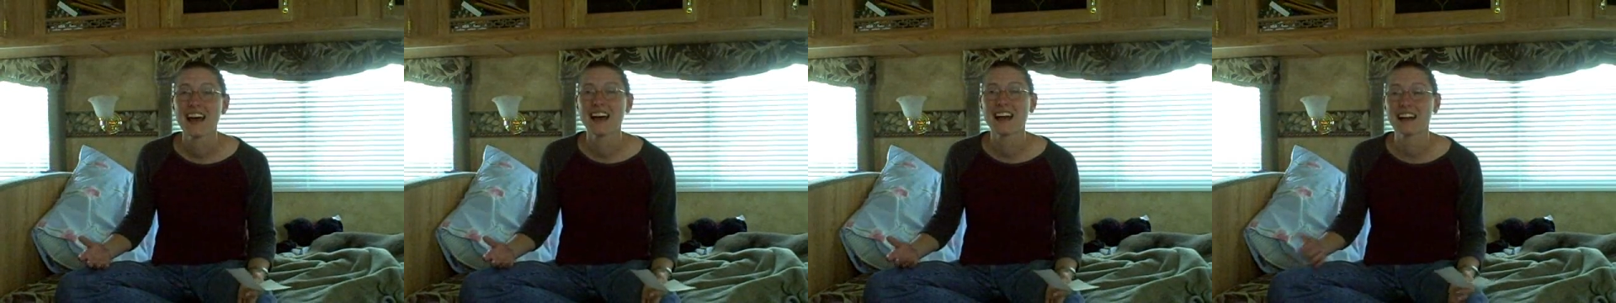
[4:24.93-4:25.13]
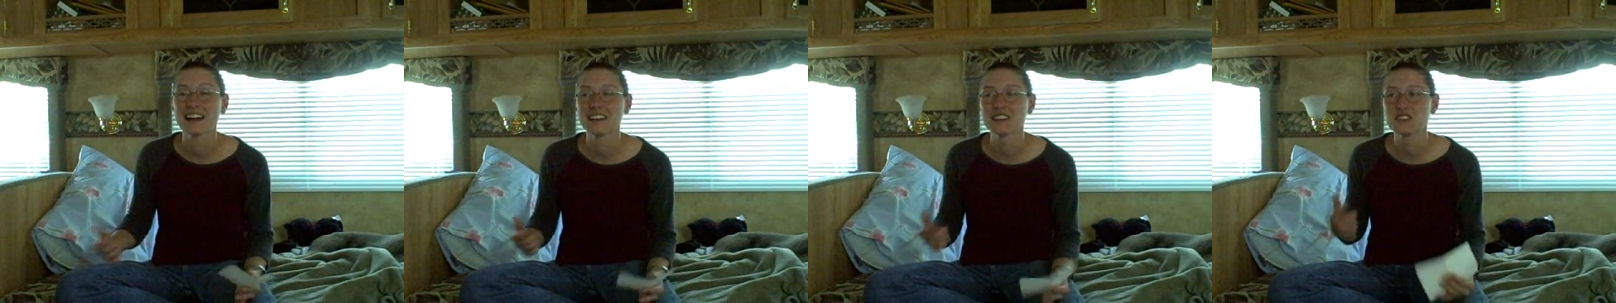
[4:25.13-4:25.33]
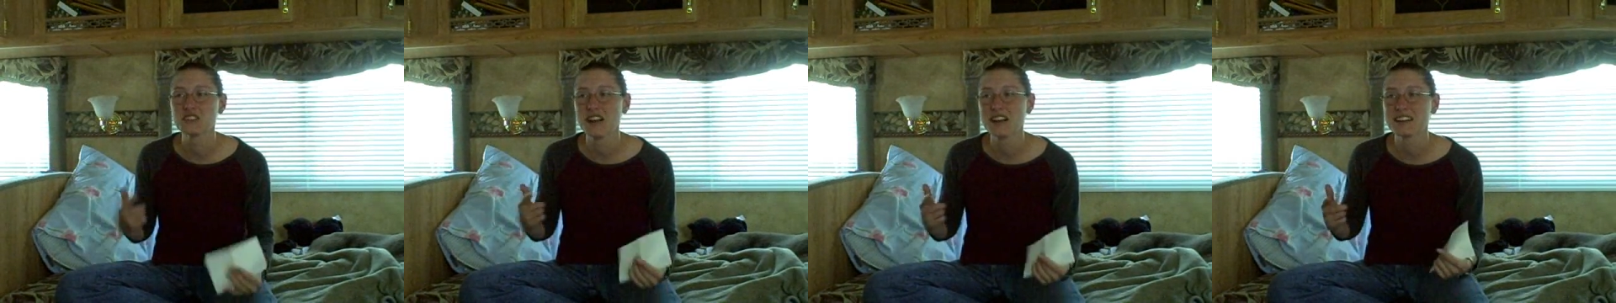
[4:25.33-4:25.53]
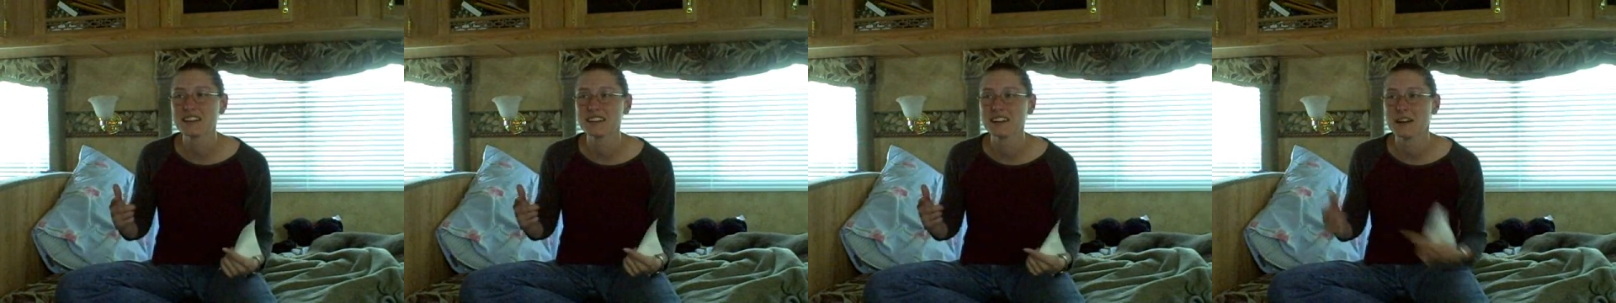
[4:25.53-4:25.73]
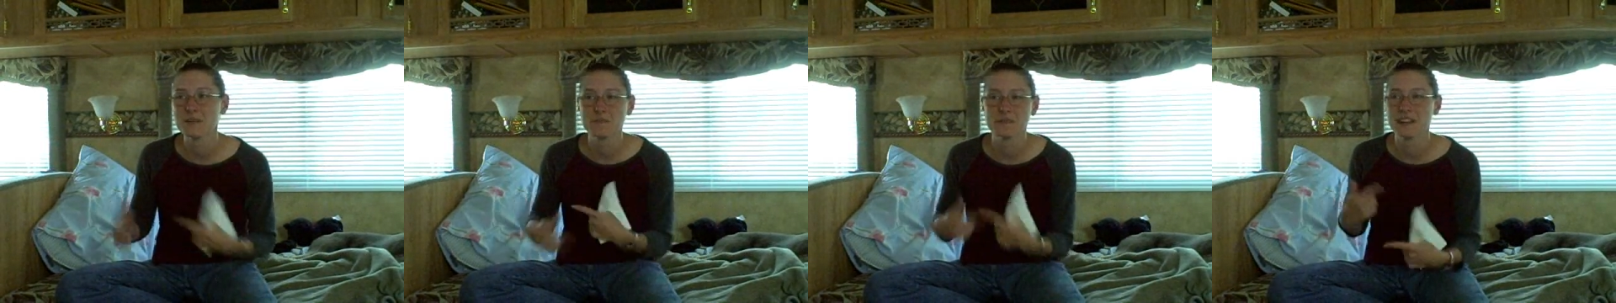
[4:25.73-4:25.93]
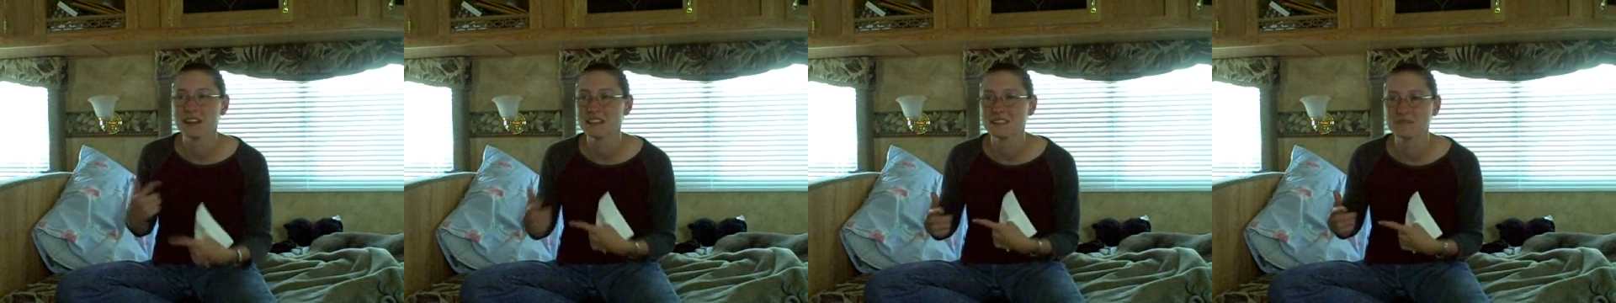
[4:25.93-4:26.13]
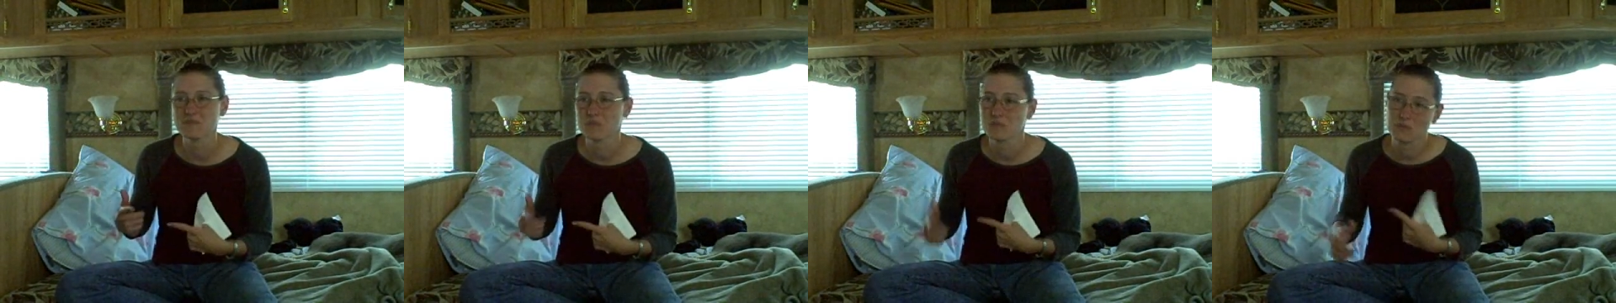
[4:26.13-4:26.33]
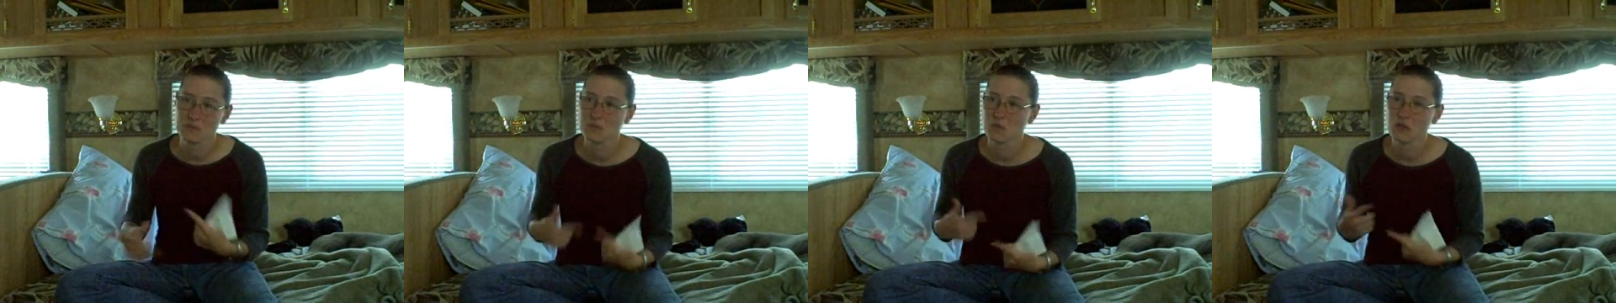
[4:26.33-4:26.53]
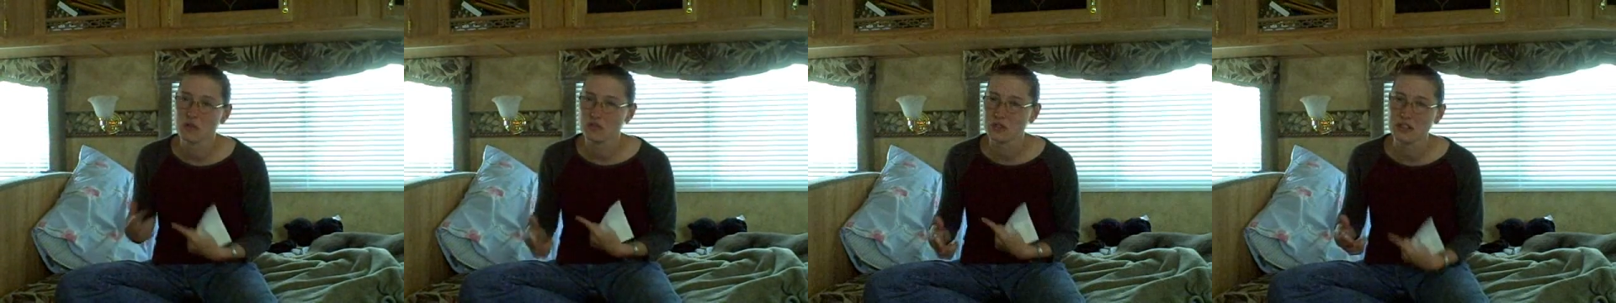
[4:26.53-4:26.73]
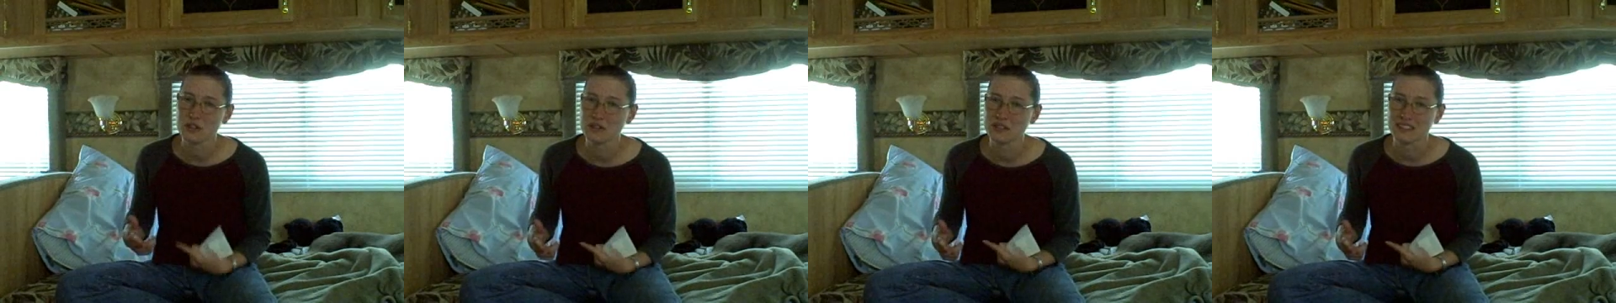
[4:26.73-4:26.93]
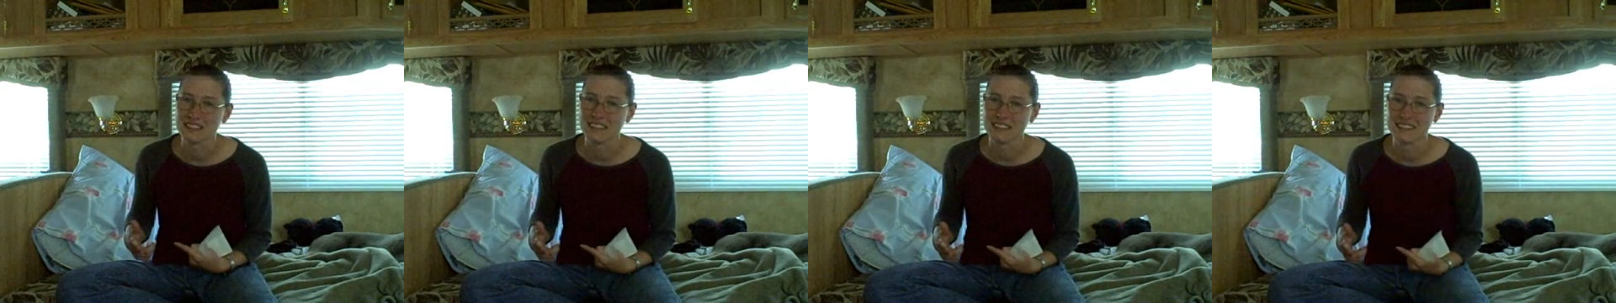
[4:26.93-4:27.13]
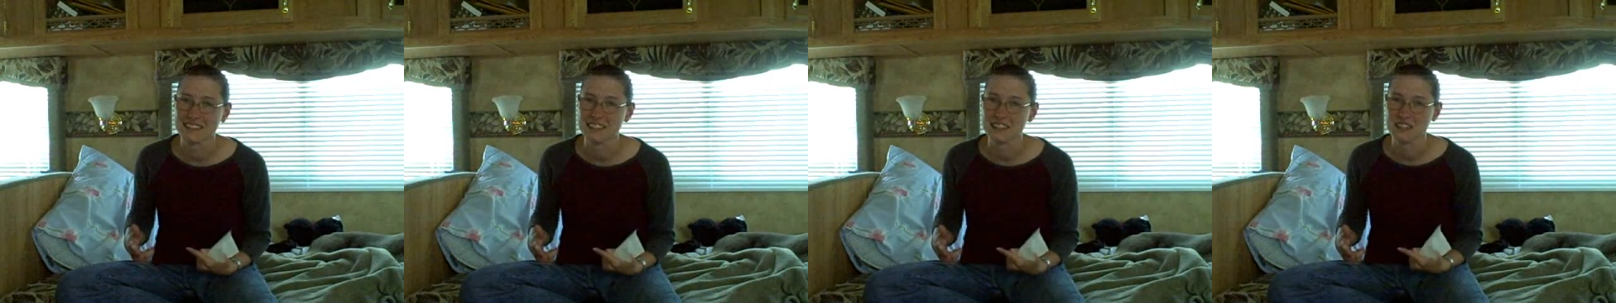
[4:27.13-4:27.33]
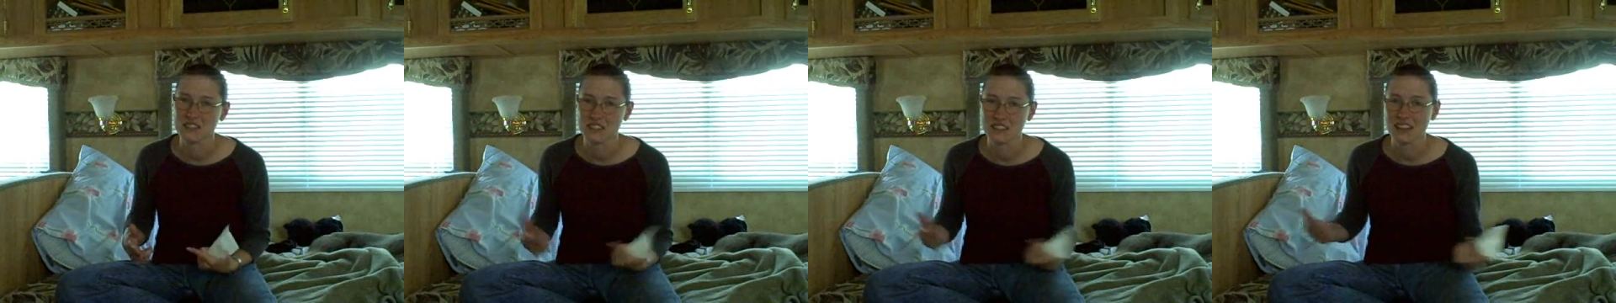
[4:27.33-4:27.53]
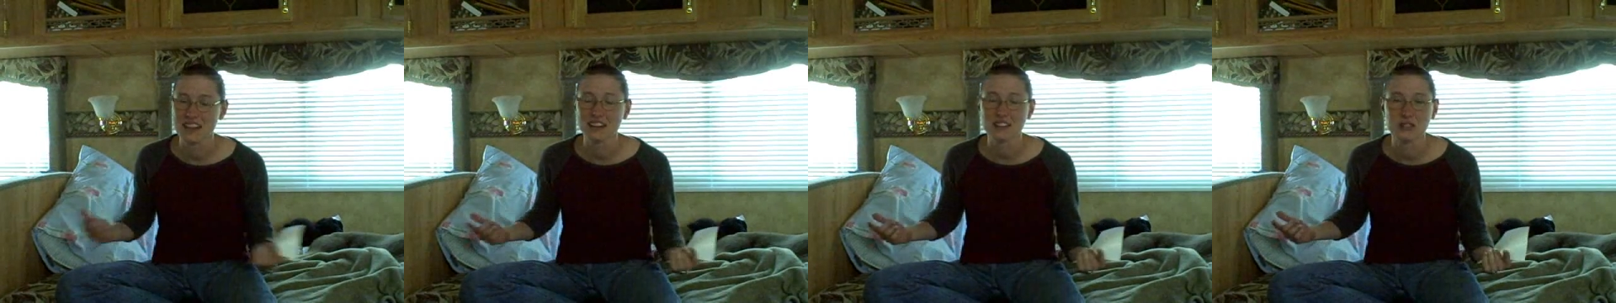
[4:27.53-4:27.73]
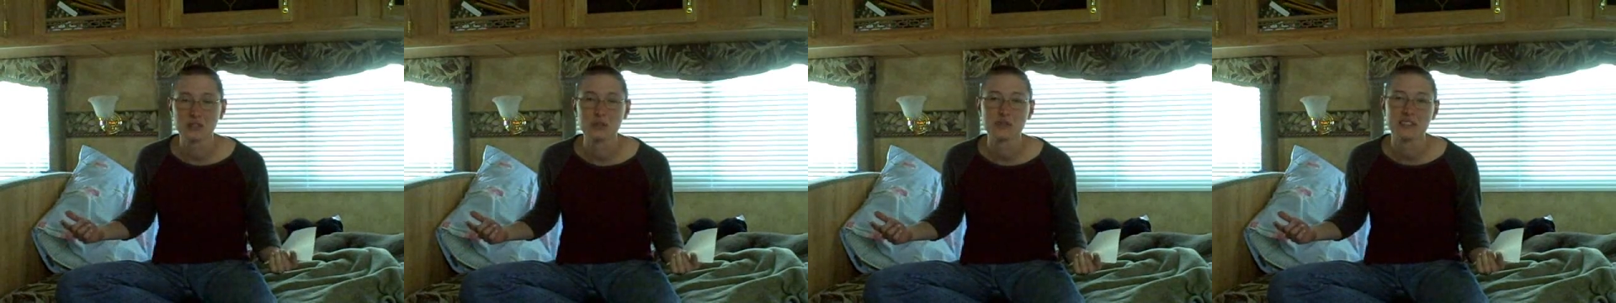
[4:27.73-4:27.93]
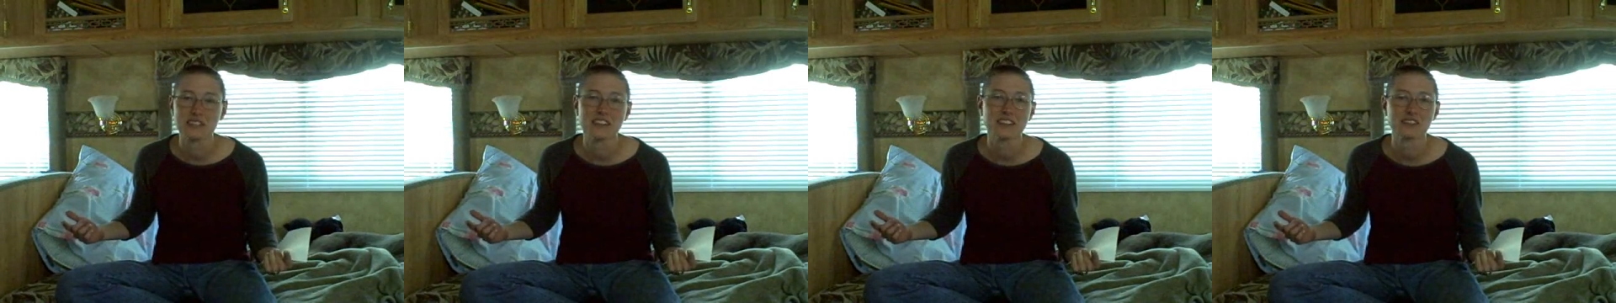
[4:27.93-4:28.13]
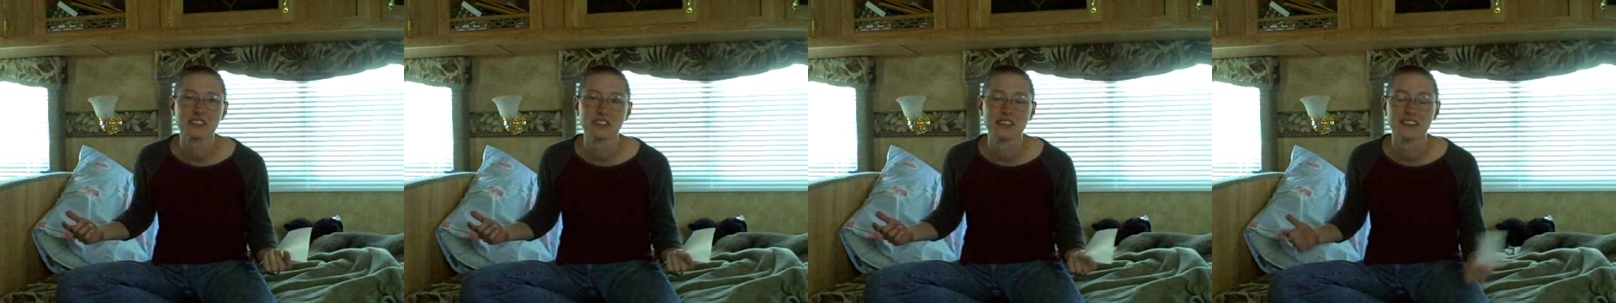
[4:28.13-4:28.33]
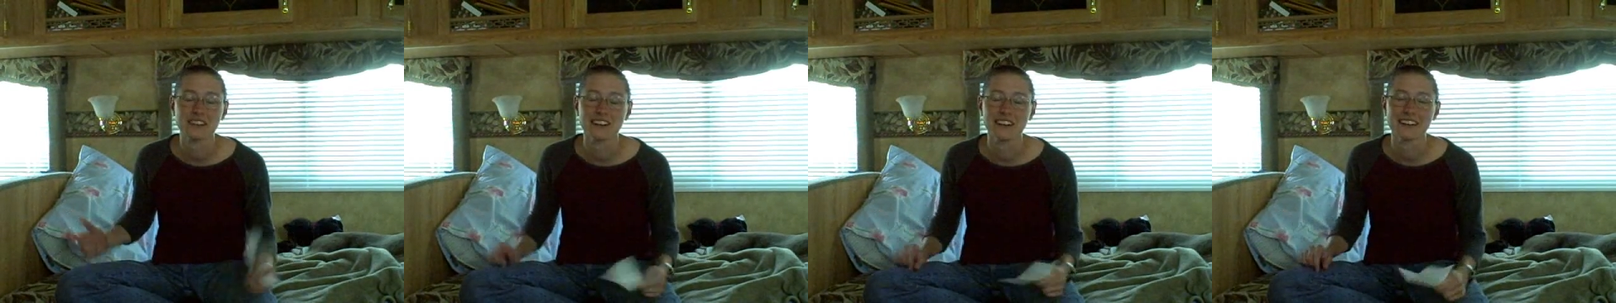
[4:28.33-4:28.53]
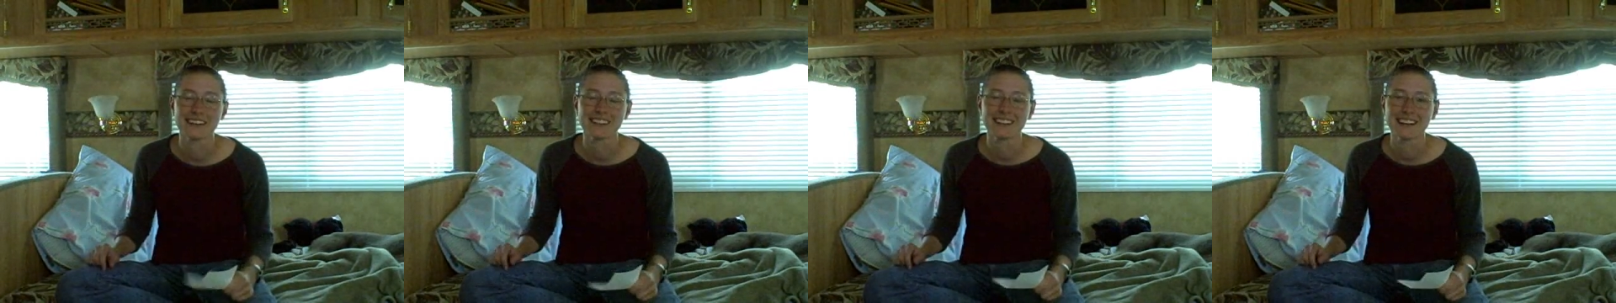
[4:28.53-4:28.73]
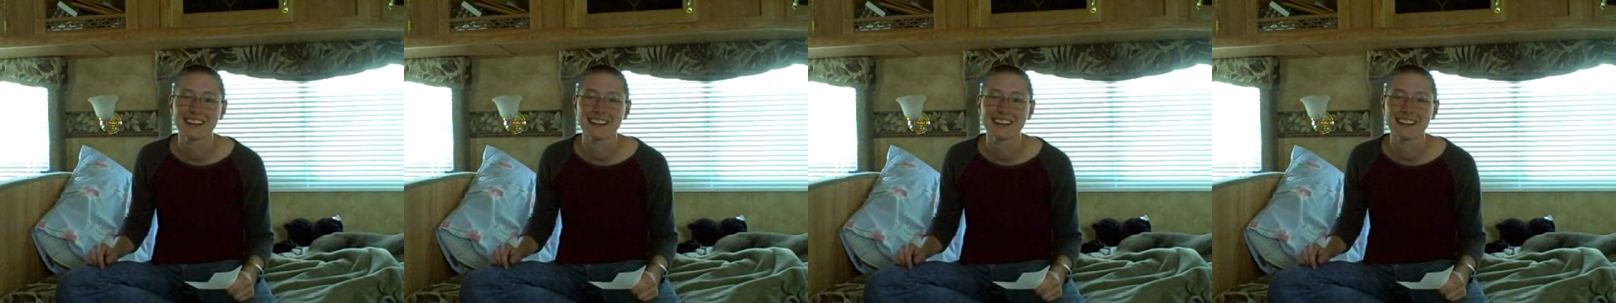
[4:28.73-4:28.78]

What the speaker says: And I'll try and update more frequently because there's a lot of cool stuff going on,